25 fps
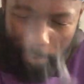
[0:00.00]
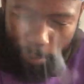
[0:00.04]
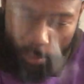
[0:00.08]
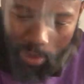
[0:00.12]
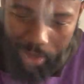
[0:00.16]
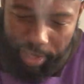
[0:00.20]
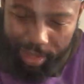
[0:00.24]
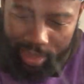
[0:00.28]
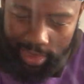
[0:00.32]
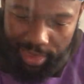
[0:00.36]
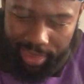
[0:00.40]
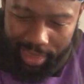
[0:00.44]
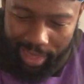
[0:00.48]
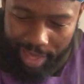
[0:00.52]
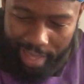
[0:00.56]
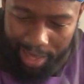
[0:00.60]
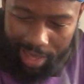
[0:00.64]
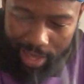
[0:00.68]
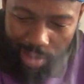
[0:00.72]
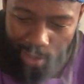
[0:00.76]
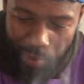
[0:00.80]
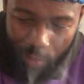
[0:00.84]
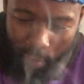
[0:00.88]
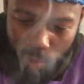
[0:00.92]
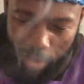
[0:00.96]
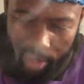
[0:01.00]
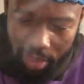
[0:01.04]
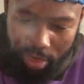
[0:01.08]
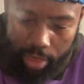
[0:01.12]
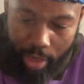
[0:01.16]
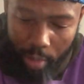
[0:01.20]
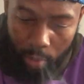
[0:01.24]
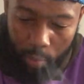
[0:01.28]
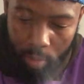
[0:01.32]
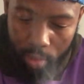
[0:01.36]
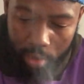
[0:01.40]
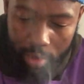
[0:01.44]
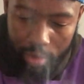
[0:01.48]
but they, when they
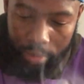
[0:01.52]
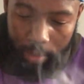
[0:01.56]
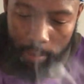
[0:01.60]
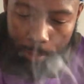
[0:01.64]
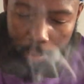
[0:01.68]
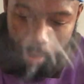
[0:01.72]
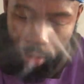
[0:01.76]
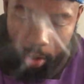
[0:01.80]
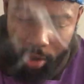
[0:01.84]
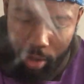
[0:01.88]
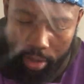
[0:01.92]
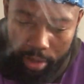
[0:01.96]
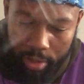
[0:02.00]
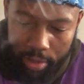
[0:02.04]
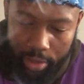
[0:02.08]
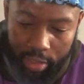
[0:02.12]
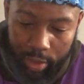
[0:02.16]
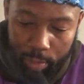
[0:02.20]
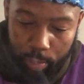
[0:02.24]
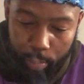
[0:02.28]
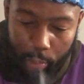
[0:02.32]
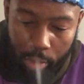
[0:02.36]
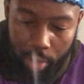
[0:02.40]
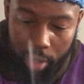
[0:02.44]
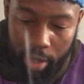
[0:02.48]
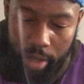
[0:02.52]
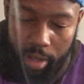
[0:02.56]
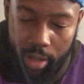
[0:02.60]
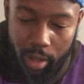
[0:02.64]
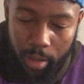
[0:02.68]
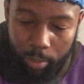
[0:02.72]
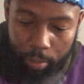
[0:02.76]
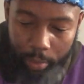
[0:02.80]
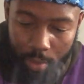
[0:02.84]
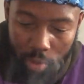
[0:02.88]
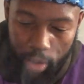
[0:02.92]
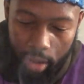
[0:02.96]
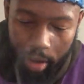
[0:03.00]
were departed, spread
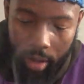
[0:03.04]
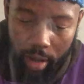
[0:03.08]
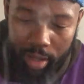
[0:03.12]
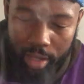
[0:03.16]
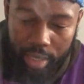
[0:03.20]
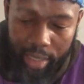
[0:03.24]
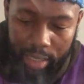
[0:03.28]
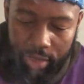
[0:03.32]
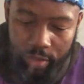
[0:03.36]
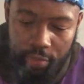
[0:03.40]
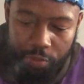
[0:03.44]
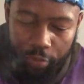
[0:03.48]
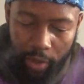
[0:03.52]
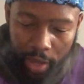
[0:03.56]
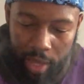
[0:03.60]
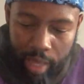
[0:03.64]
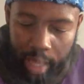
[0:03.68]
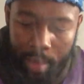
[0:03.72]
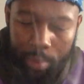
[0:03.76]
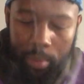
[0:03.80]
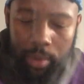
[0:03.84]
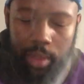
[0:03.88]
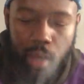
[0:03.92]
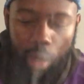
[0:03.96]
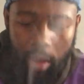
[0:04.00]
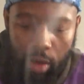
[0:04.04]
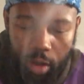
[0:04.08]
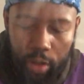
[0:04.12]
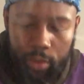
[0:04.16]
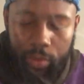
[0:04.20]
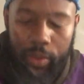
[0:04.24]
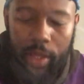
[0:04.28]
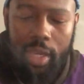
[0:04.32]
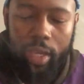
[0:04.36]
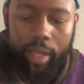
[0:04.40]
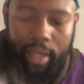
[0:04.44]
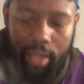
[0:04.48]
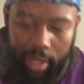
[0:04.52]
abroad his fame in all
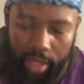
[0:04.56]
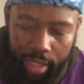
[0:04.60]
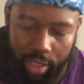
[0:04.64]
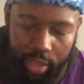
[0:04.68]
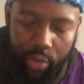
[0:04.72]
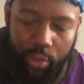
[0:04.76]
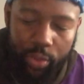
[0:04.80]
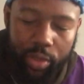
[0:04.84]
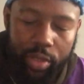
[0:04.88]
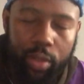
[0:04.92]
that country.